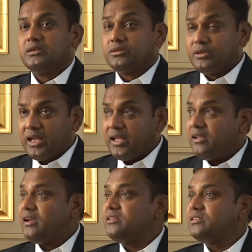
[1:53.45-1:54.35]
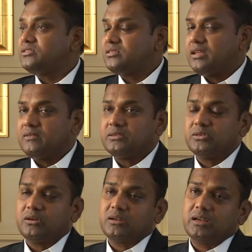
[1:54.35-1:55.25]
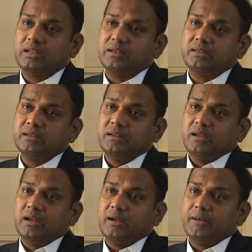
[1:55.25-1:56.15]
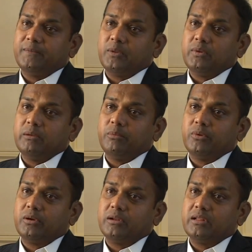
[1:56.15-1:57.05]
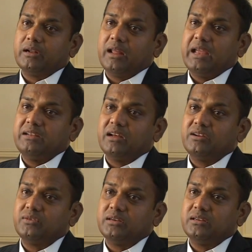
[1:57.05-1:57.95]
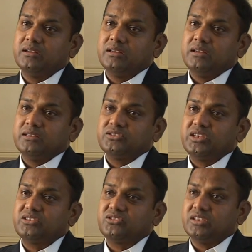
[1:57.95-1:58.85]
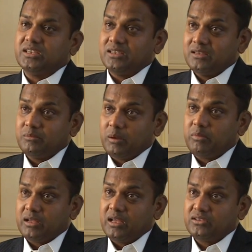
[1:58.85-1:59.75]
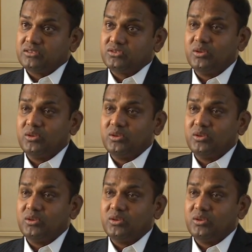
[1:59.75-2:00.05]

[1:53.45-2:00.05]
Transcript: Today, I just gave a talk and um, we reported there are 860 publications.